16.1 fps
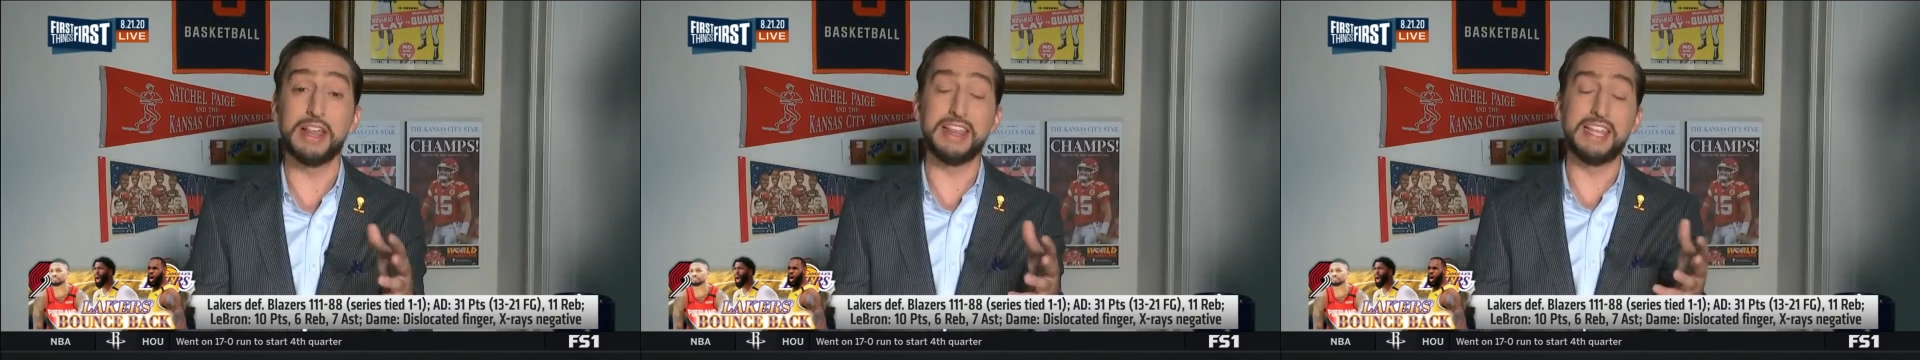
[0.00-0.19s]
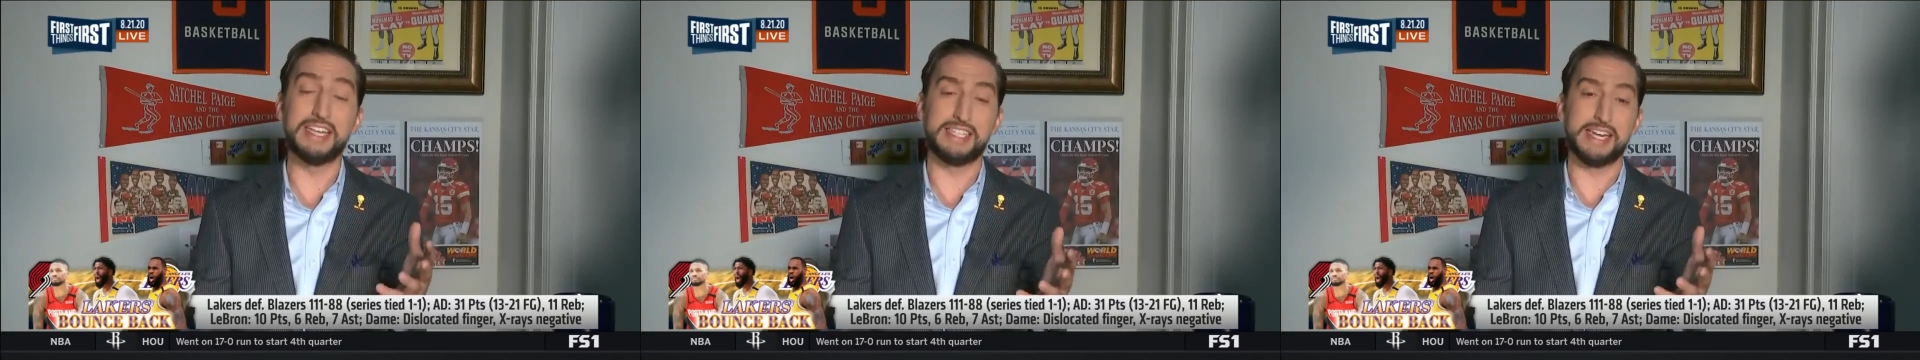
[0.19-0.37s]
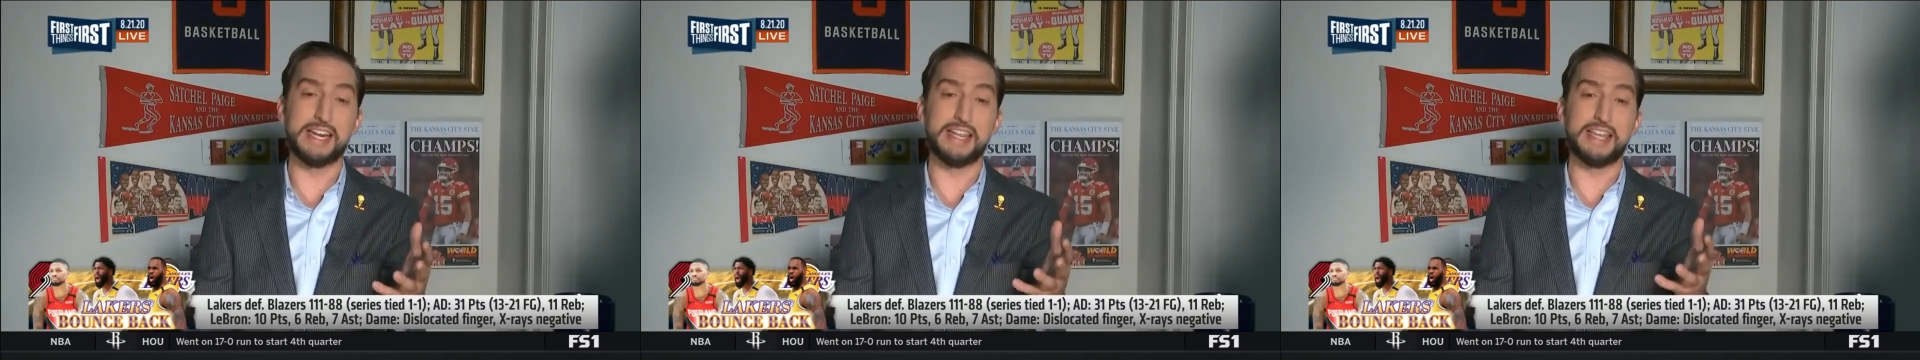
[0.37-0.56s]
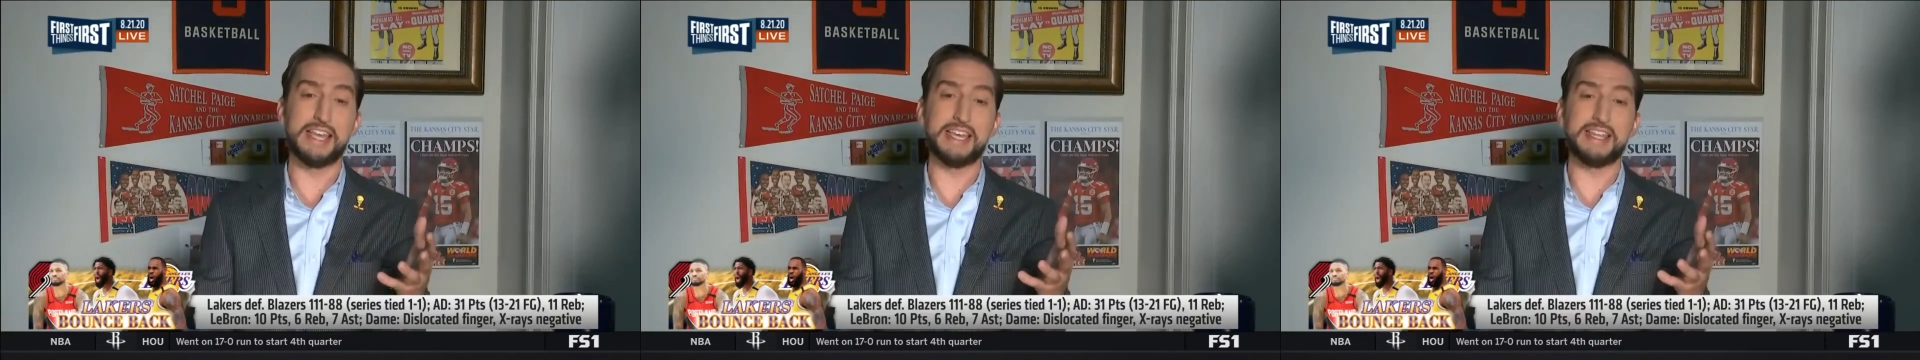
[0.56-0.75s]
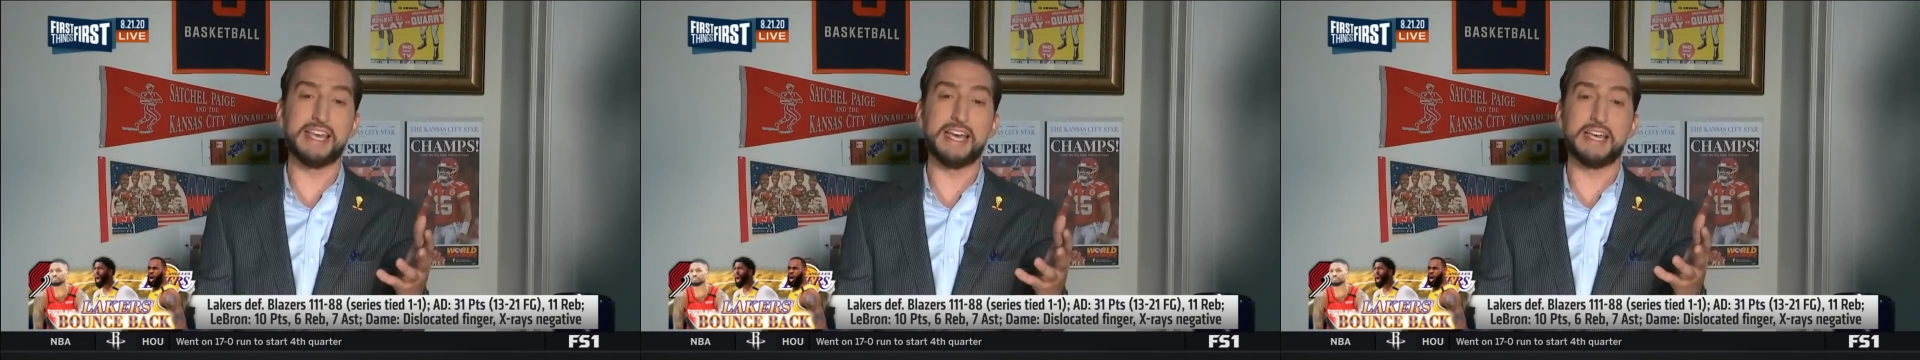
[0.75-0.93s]
listen,
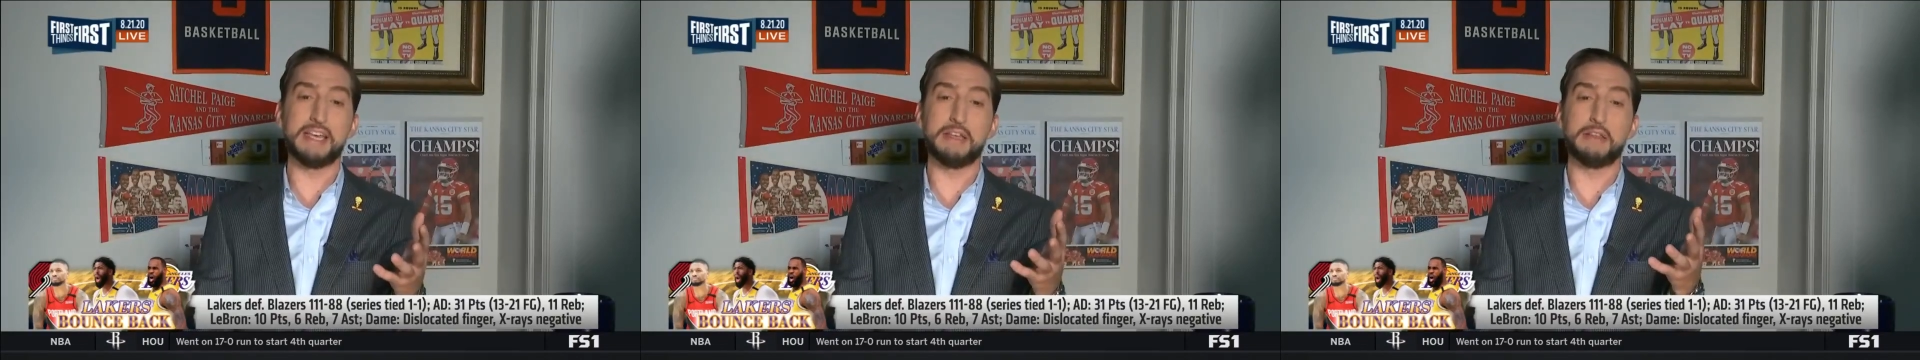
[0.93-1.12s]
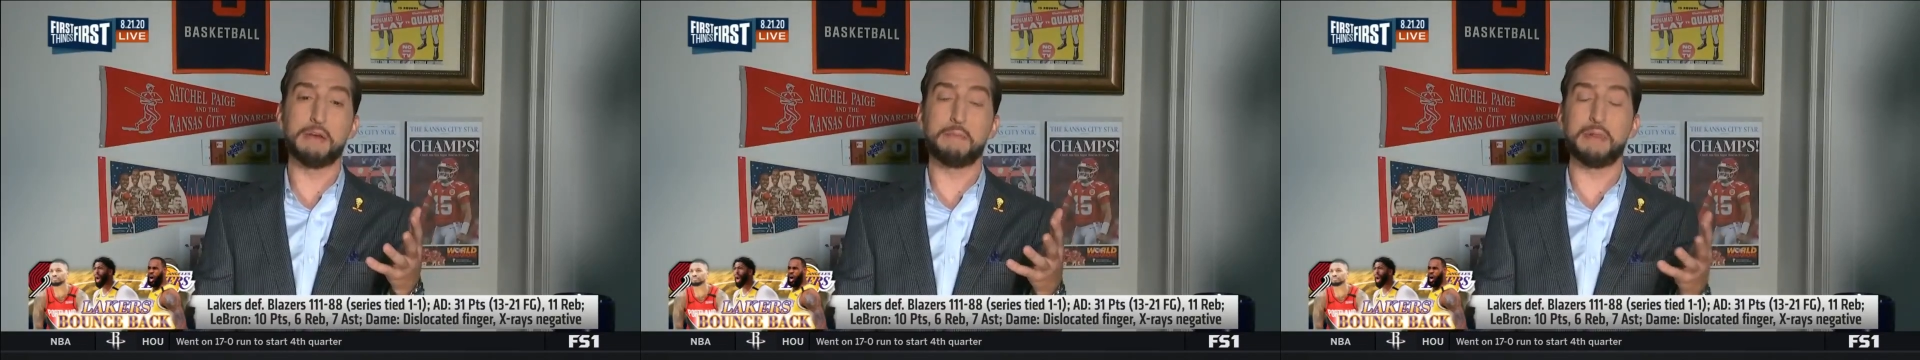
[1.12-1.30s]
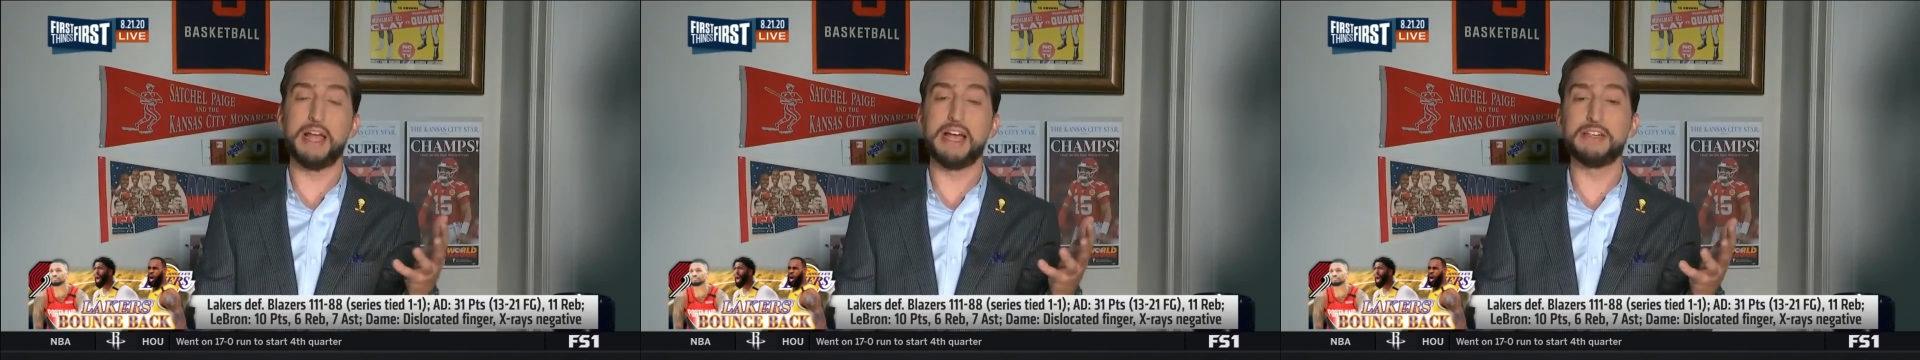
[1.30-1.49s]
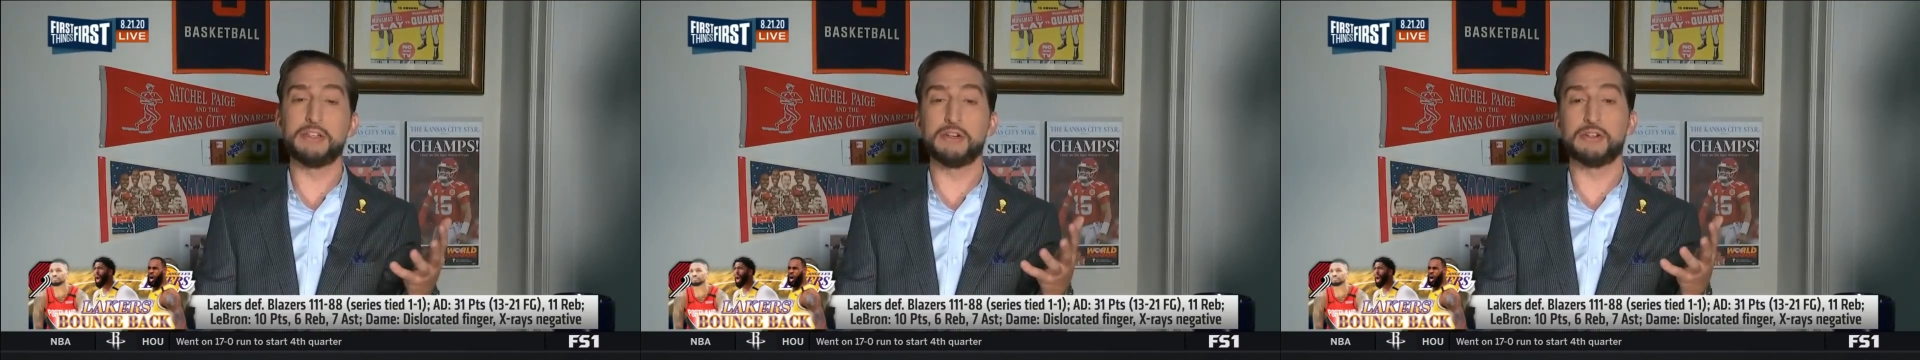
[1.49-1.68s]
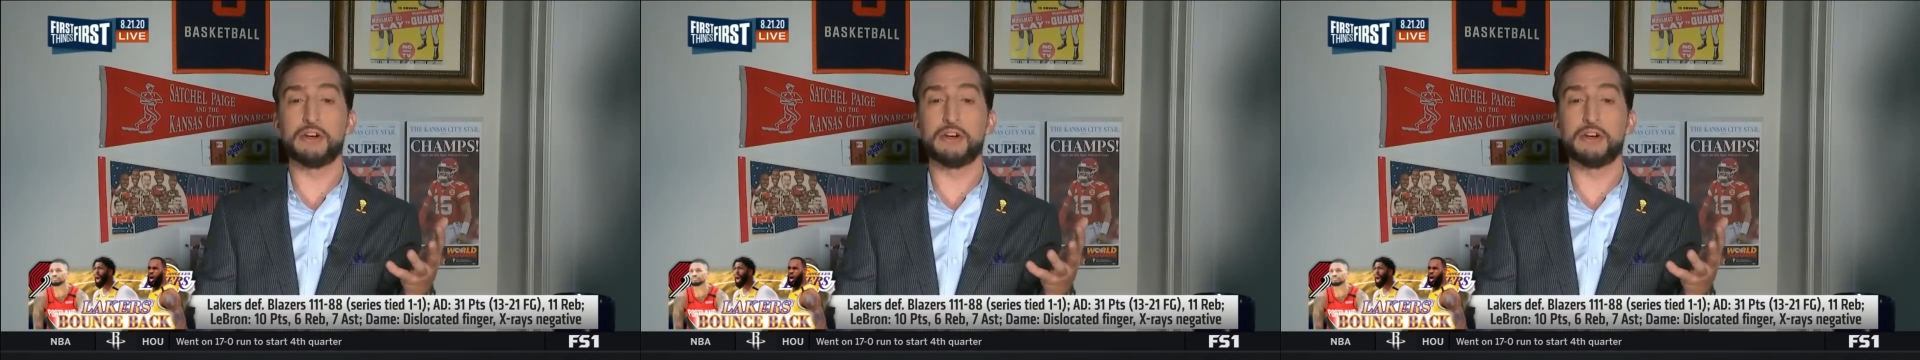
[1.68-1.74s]
the Blazers